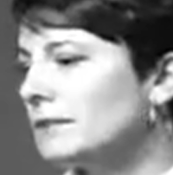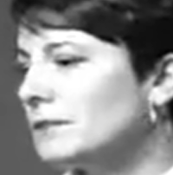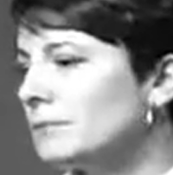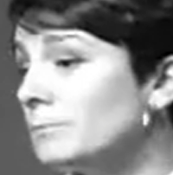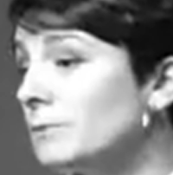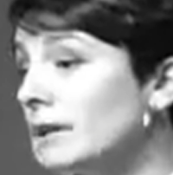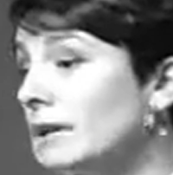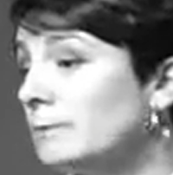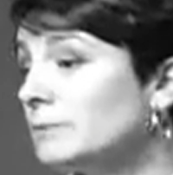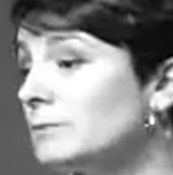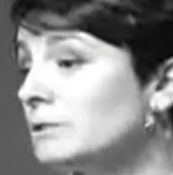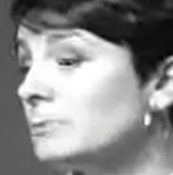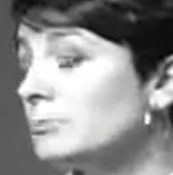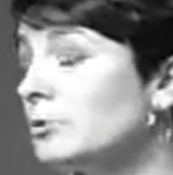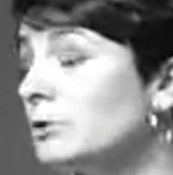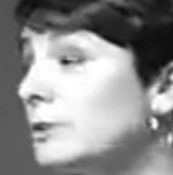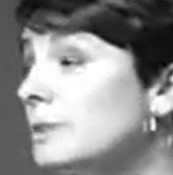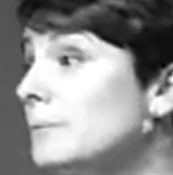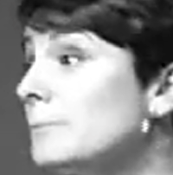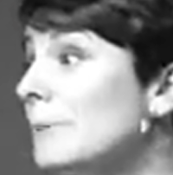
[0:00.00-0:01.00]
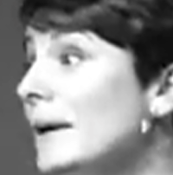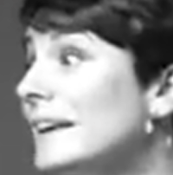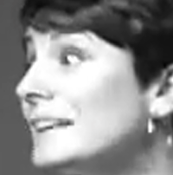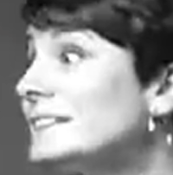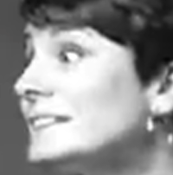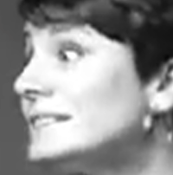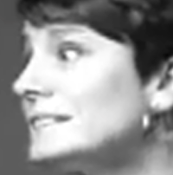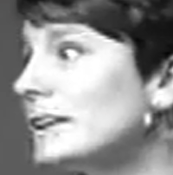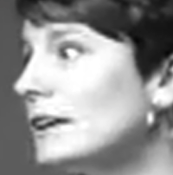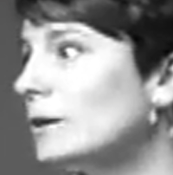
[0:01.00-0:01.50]
to be able to bring the
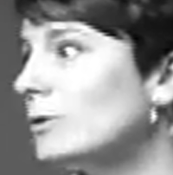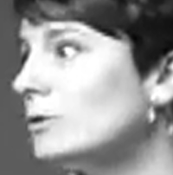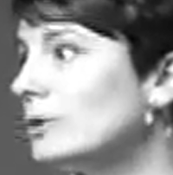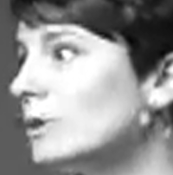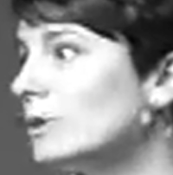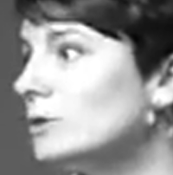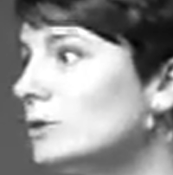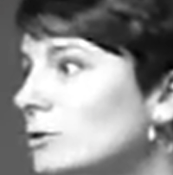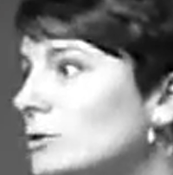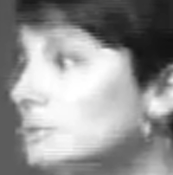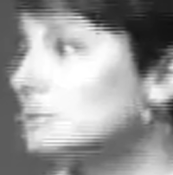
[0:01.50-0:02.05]
best out in you,